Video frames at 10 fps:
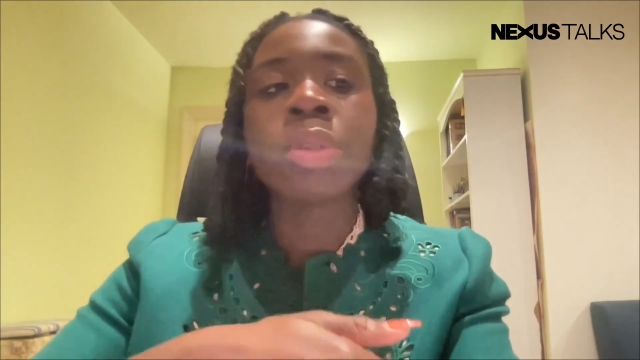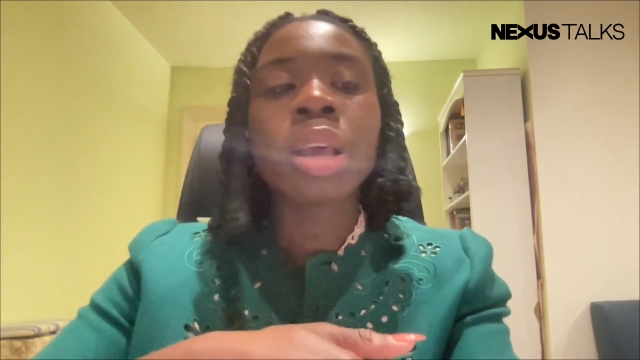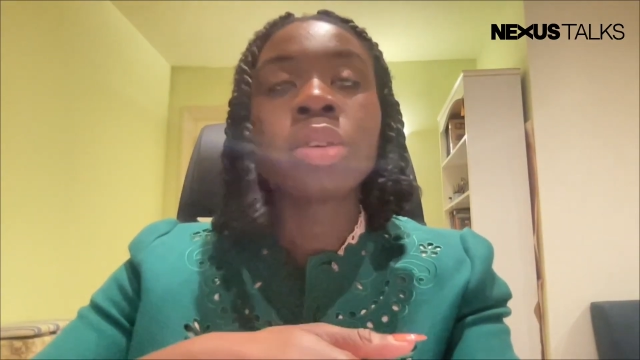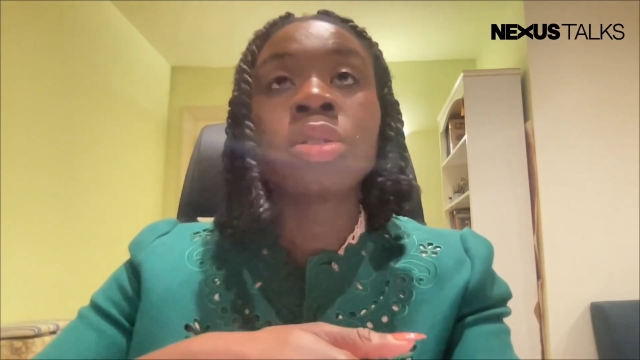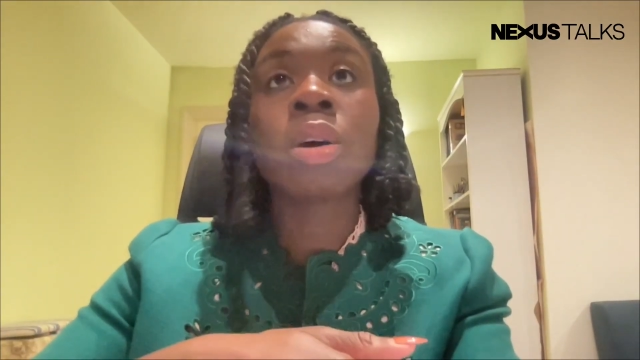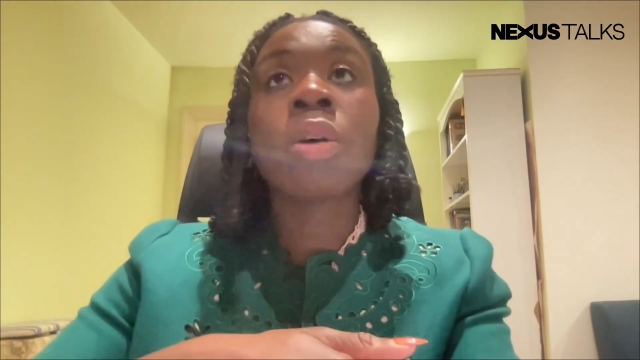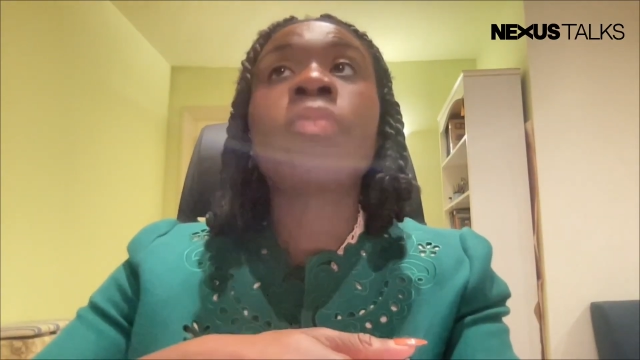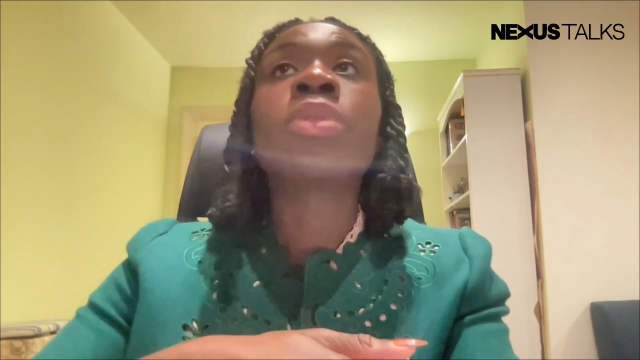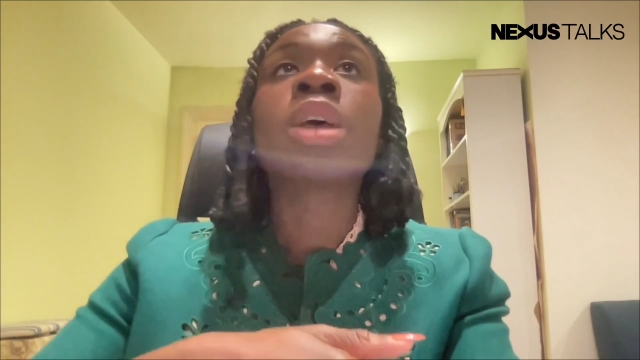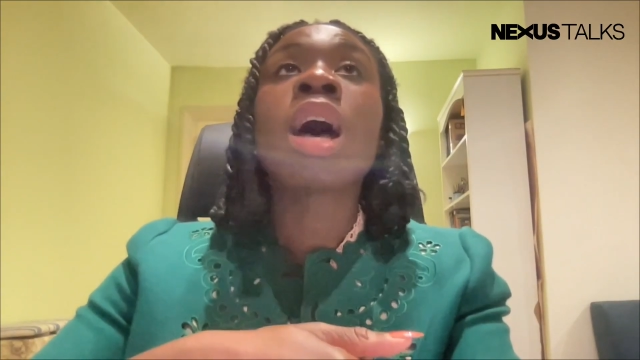
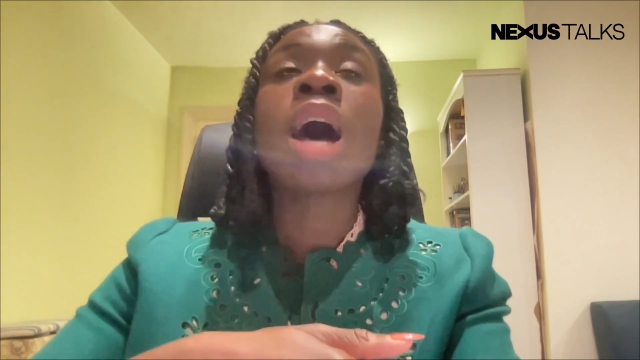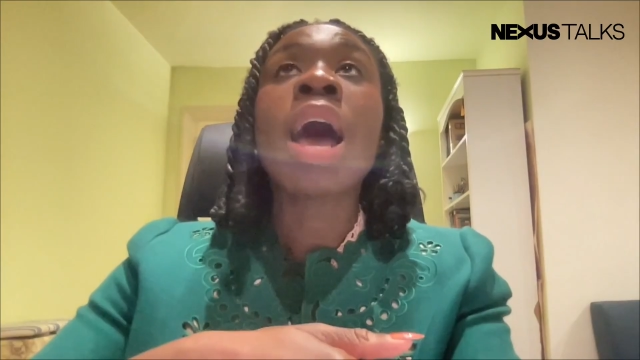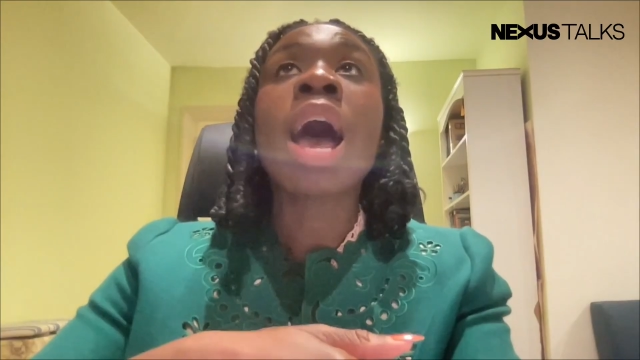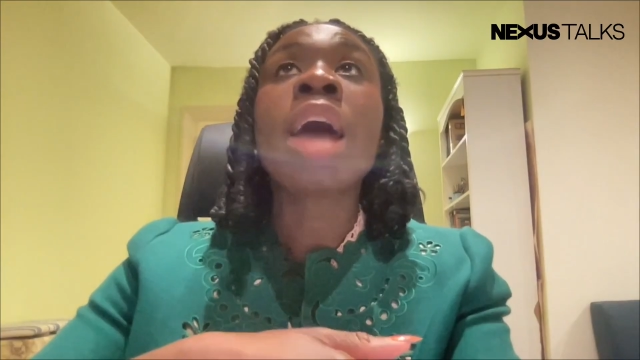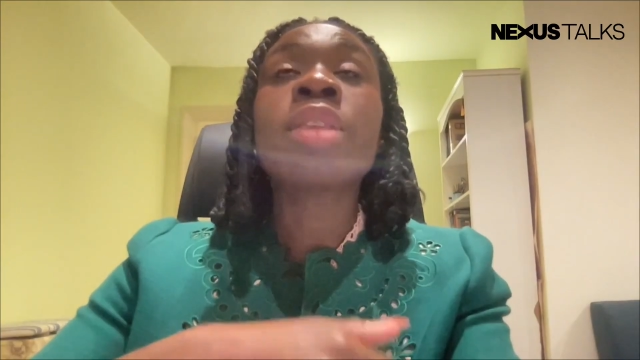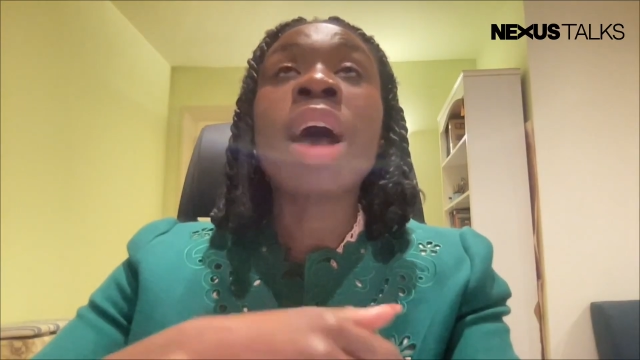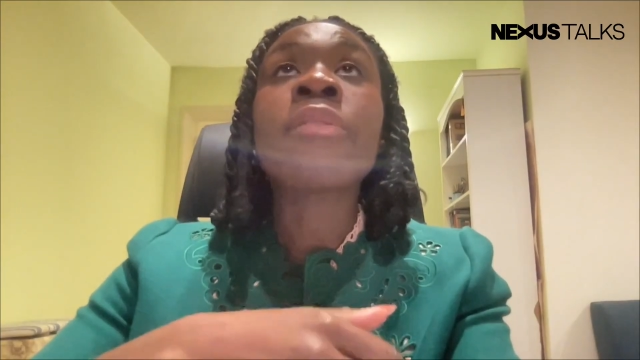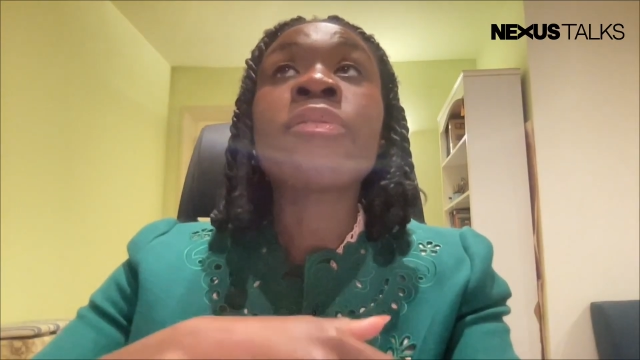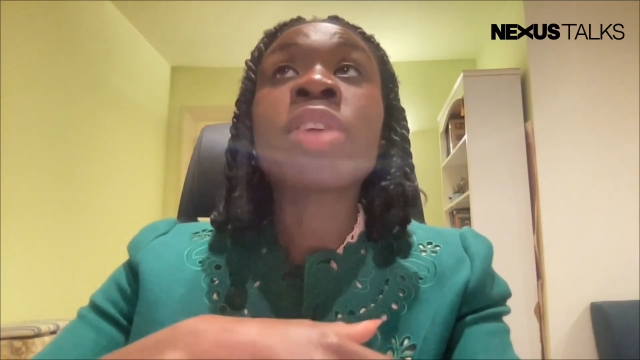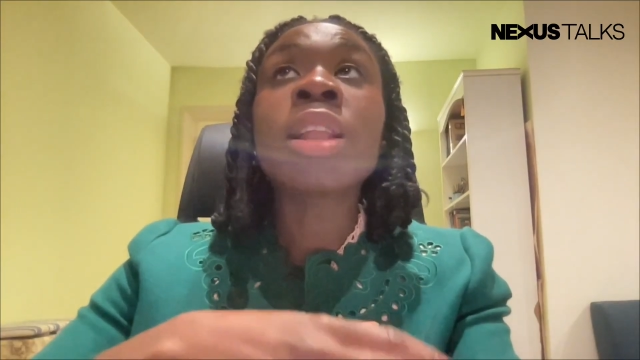So
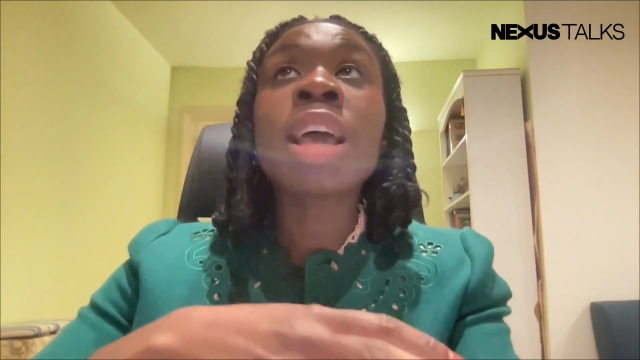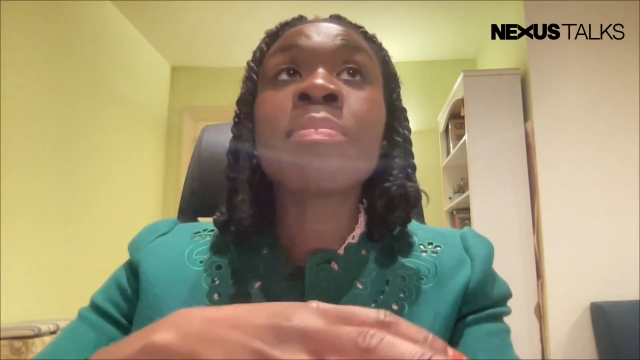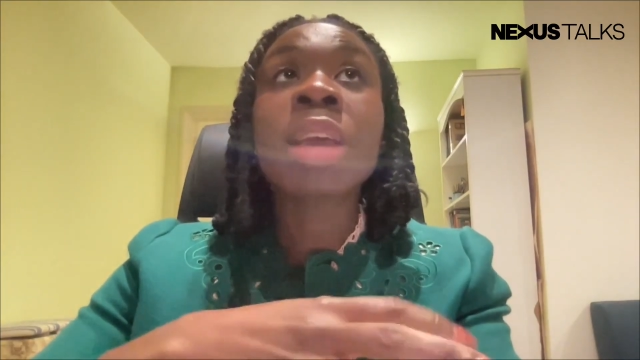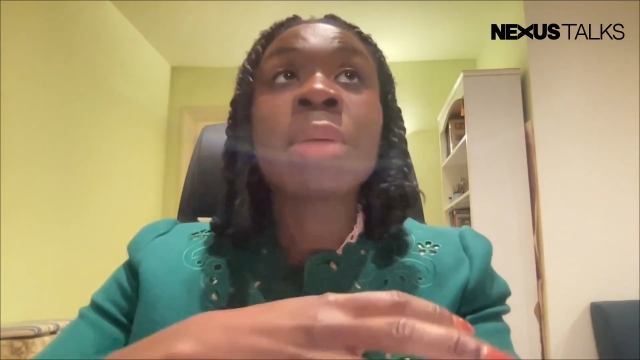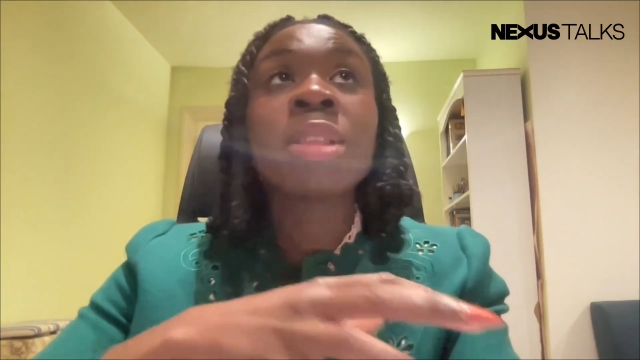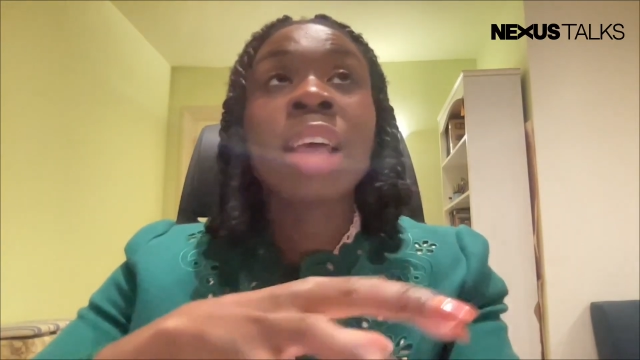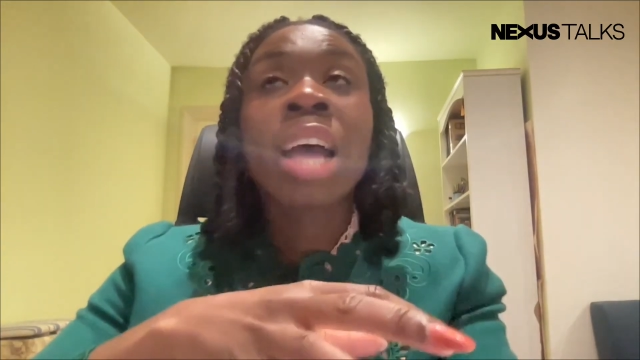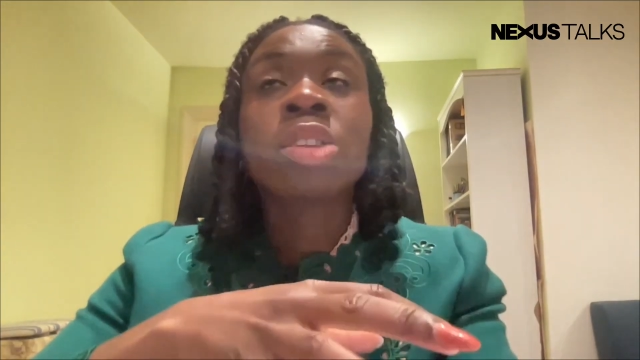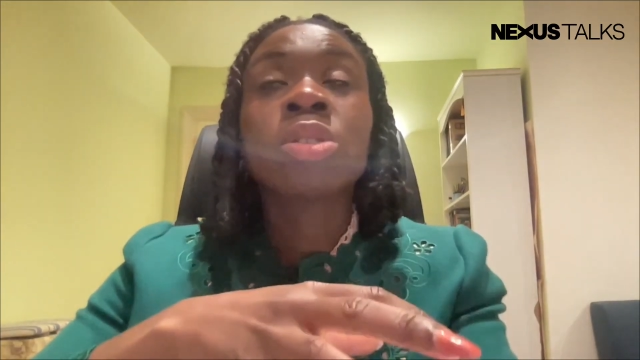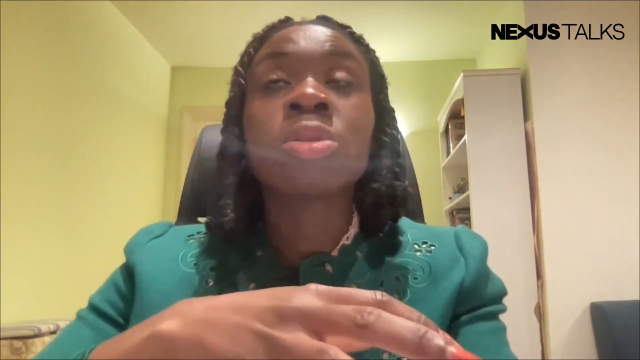I feel like maybe the
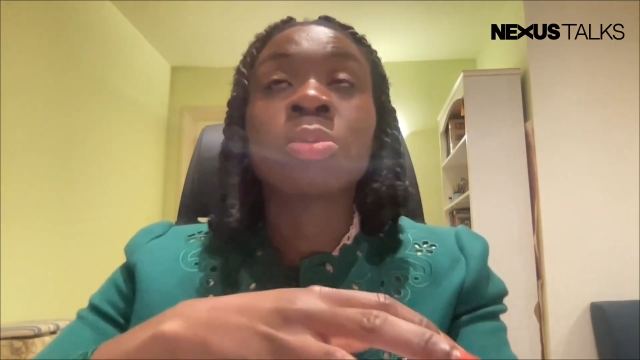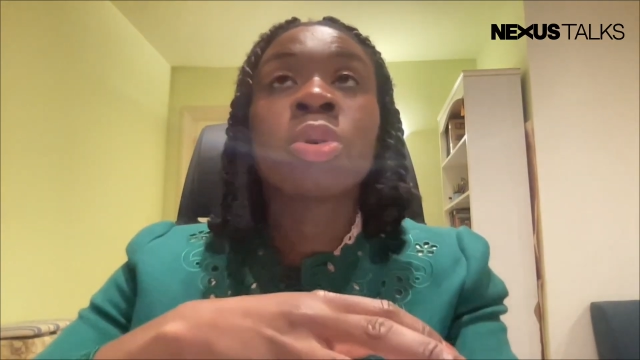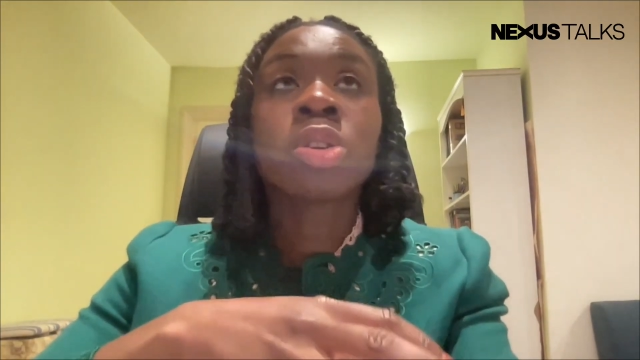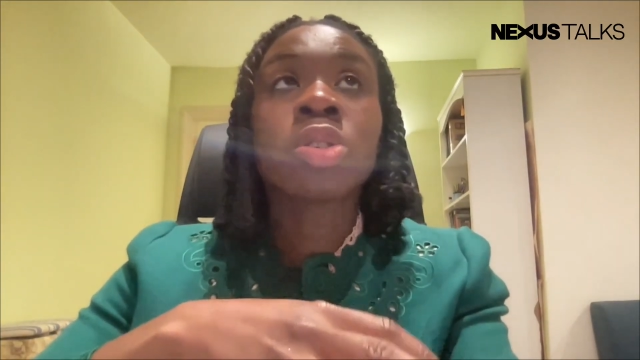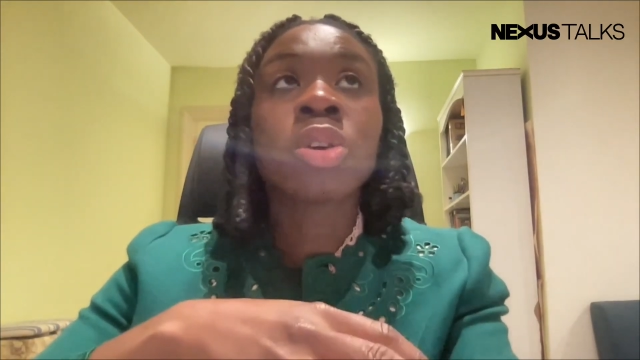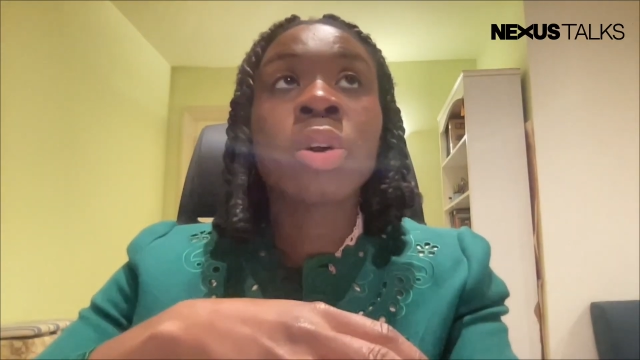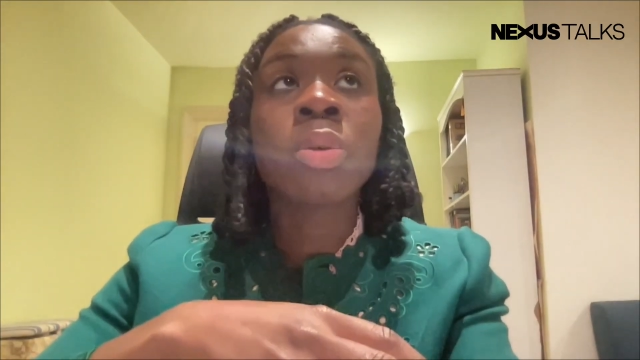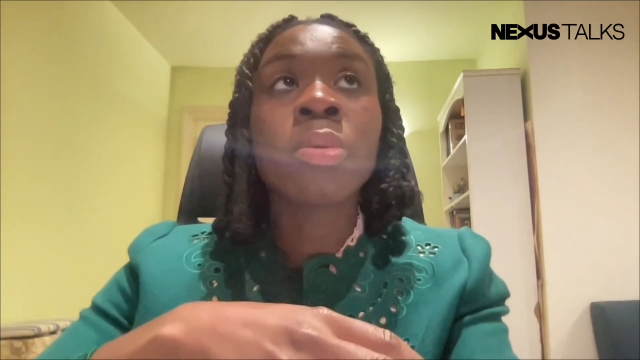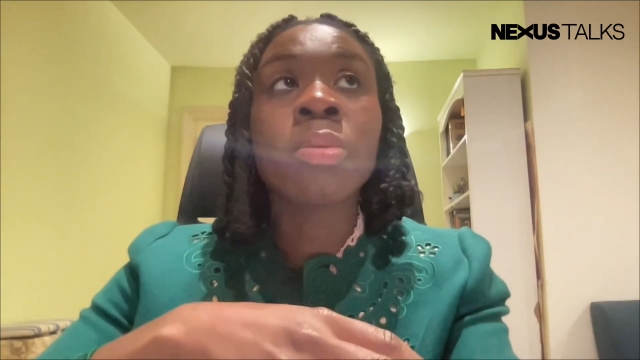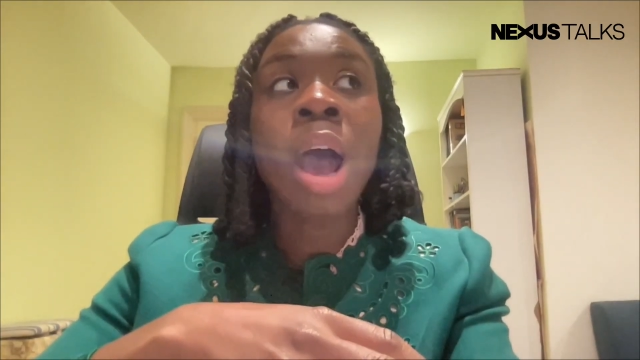answer is more so,